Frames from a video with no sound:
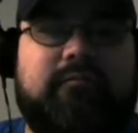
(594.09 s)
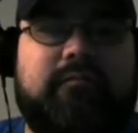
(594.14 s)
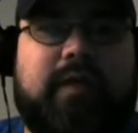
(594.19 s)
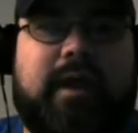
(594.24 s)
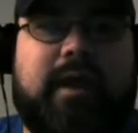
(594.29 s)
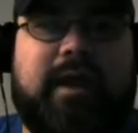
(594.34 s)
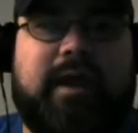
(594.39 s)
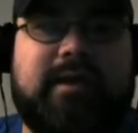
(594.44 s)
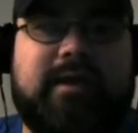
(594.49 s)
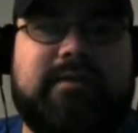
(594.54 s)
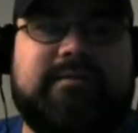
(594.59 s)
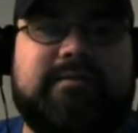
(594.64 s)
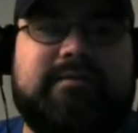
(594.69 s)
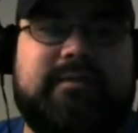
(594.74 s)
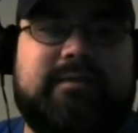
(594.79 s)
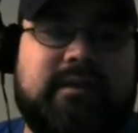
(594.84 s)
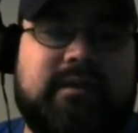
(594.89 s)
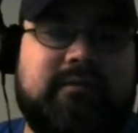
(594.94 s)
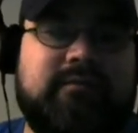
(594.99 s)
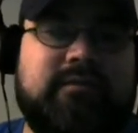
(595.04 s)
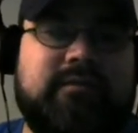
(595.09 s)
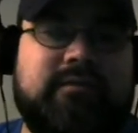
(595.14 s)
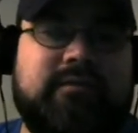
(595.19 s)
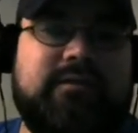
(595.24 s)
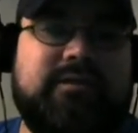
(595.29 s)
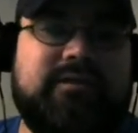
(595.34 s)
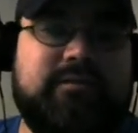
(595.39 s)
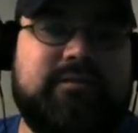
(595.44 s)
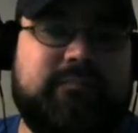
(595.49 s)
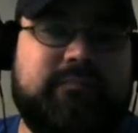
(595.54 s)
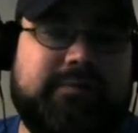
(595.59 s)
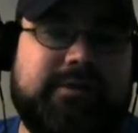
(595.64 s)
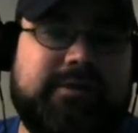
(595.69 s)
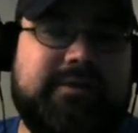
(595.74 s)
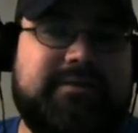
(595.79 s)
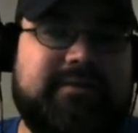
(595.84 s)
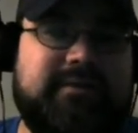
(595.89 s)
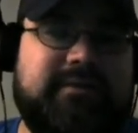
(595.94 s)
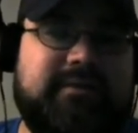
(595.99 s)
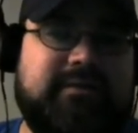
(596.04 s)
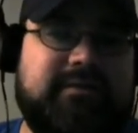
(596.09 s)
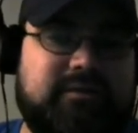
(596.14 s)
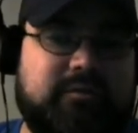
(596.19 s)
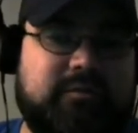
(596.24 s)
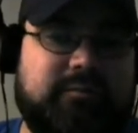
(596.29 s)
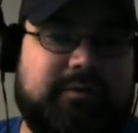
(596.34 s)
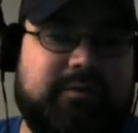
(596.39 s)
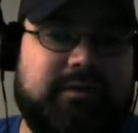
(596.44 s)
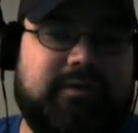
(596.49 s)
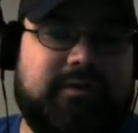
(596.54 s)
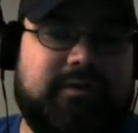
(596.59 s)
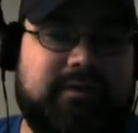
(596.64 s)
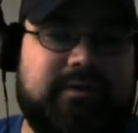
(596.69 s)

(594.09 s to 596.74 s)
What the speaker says: has given his blessing to Ben.